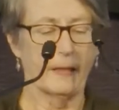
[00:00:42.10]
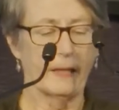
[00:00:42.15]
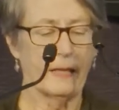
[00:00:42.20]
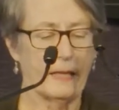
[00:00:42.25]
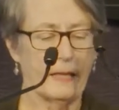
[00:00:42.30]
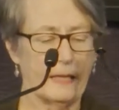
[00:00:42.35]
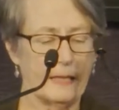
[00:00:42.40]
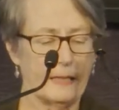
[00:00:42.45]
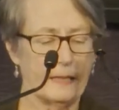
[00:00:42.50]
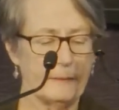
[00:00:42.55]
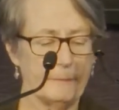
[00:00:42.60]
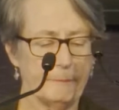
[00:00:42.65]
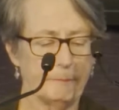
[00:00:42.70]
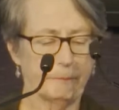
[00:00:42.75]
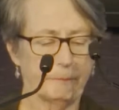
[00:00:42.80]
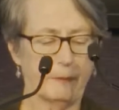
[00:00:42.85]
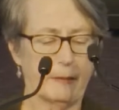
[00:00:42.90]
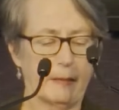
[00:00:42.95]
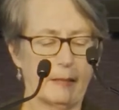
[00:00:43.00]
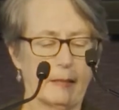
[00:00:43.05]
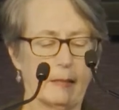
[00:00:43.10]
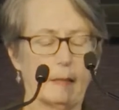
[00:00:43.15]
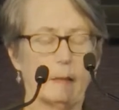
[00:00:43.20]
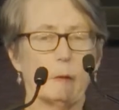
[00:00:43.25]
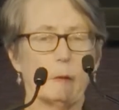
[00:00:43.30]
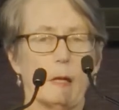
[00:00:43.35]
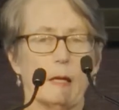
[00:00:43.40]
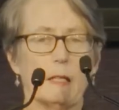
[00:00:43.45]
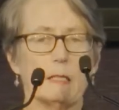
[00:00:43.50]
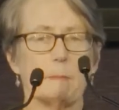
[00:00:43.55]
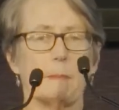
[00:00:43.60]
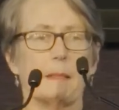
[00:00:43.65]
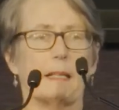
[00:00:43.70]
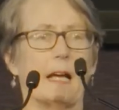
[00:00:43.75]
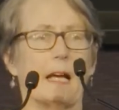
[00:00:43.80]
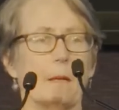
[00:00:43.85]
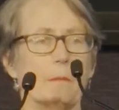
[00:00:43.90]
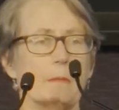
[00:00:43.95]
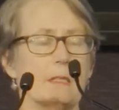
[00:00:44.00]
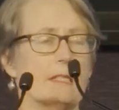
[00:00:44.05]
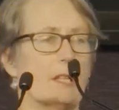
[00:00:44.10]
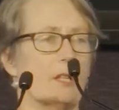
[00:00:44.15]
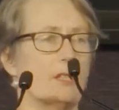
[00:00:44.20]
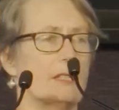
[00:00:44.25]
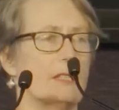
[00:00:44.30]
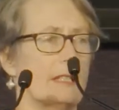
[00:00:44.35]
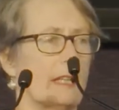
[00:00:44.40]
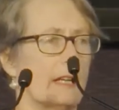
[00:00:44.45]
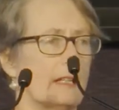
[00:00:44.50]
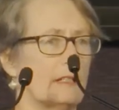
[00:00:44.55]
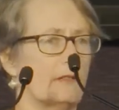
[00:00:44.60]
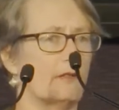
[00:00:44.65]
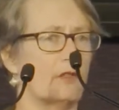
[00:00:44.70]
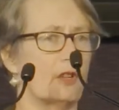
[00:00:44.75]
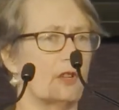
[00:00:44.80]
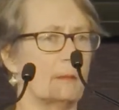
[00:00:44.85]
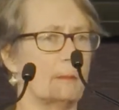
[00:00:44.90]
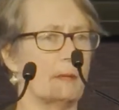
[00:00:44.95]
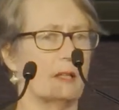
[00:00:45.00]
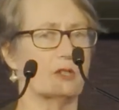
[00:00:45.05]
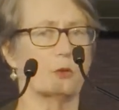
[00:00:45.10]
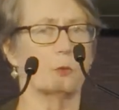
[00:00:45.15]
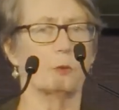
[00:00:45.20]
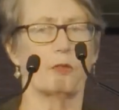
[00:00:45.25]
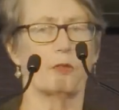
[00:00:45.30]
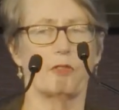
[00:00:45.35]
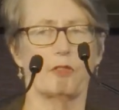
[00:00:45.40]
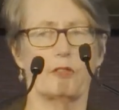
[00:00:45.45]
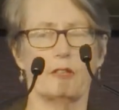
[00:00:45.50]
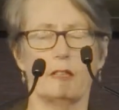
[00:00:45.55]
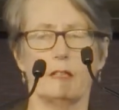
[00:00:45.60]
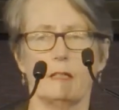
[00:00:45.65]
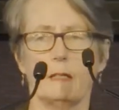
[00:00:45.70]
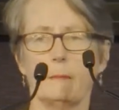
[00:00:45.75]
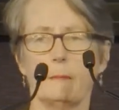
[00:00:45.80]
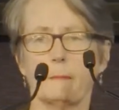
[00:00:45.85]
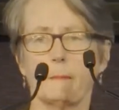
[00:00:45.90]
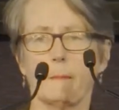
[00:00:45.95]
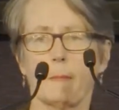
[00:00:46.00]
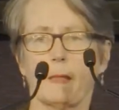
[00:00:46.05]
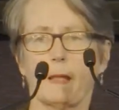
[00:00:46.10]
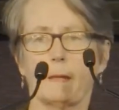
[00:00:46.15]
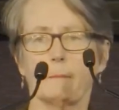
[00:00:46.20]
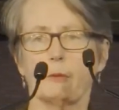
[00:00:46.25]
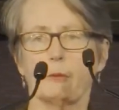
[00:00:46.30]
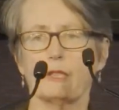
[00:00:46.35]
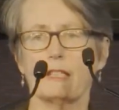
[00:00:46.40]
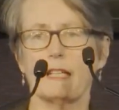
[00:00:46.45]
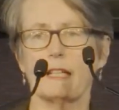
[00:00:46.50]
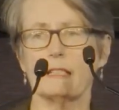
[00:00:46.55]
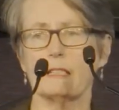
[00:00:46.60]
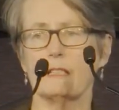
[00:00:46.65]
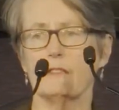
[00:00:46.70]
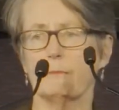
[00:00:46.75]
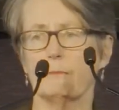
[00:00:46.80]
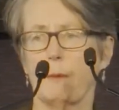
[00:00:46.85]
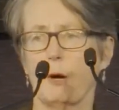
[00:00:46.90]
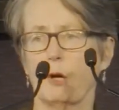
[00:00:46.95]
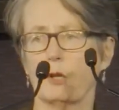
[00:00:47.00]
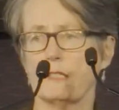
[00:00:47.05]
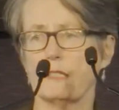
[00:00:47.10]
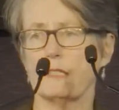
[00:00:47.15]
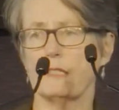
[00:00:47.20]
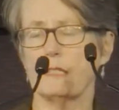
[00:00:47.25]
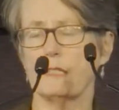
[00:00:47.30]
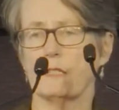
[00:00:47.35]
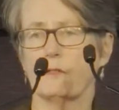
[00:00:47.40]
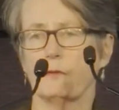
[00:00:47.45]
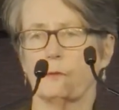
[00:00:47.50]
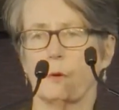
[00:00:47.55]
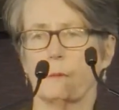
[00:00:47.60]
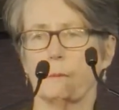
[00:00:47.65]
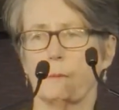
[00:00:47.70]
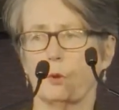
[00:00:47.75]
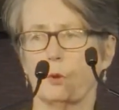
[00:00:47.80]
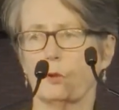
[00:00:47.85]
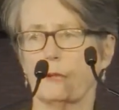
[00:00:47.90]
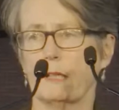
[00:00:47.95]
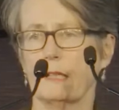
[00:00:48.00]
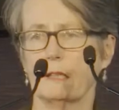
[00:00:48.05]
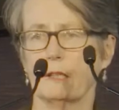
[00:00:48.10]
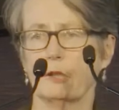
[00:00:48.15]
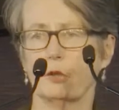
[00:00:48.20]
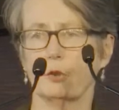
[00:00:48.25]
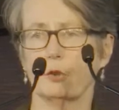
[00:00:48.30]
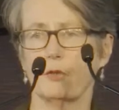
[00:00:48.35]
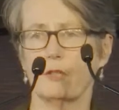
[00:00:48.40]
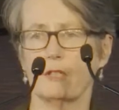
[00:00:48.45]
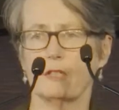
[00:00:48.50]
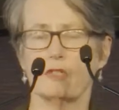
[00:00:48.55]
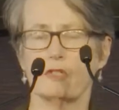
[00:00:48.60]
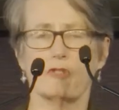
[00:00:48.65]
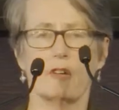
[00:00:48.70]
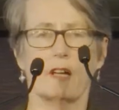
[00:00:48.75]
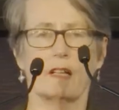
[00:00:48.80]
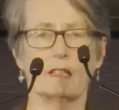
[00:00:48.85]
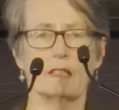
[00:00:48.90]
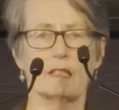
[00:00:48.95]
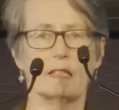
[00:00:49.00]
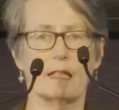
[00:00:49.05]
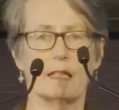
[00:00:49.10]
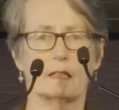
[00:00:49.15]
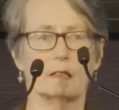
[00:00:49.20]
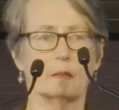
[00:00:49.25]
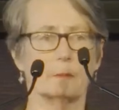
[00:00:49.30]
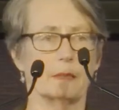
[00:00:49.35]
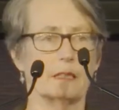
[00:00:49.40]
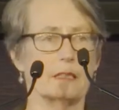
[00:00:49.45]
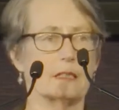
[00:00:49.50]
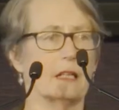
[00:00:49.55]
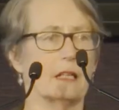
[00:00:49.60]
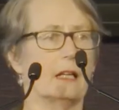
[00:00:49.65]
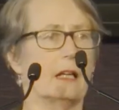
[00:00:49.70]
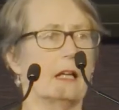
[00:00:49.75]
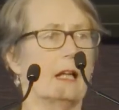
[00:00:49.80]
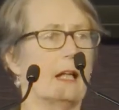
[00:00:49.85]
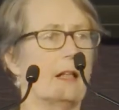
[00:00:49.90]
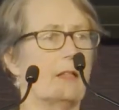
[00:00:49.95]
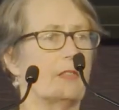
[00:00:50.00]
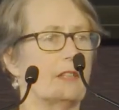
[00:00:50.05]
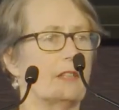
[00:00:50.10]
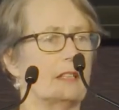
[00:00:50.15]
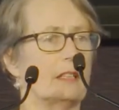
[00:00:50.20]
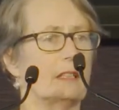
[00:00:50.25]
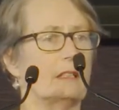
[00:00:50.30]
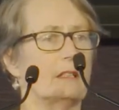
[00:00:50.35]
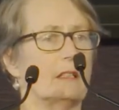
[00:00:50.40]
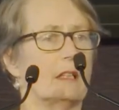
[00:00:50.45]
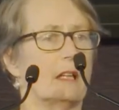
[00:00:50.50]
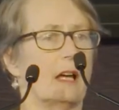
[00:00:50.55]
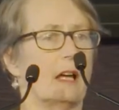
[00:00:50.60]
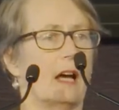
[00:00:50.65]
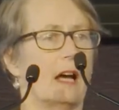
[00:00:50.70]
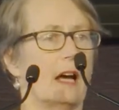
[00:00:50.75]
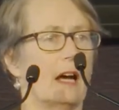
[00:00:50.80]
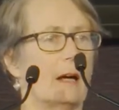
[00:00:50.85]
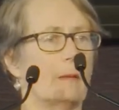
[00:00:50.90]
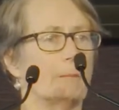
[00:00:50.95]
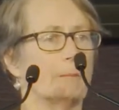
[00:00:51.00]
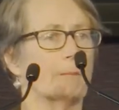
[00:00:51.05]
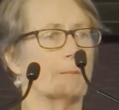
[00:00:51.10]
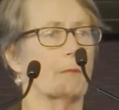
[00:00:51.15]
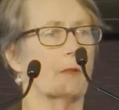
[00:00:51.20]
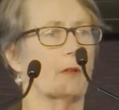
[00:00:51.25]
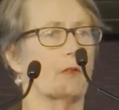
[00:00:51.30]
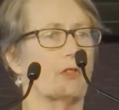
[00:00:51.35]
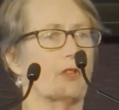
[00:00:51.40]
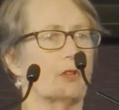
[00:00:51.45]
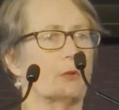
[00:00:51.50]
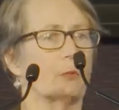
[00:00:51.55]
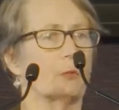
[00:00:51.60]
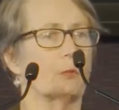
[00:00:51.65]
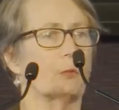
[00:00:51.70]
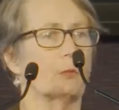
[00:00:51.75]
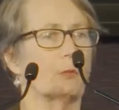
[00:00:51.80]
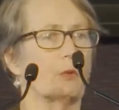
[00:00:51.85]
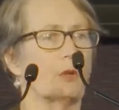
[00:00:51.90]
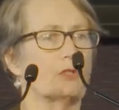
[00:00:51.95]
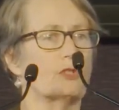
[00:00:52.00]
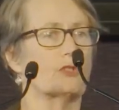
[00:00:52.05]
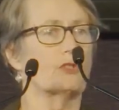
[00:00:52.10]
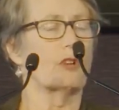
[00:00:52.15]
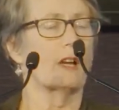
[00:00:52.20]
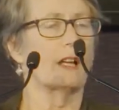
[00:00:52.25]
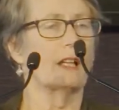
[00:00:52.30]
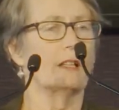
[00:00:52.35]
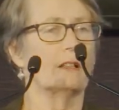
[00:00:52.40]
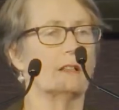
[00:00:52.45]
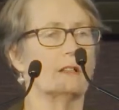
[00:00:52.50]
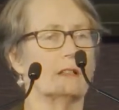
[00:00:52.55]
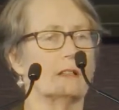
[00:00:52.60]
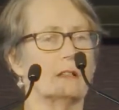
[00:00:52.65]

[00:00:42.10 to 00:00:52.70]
He has become associated very much with the protective policies of what Paul Kelly called the Australian settlement, that Australia,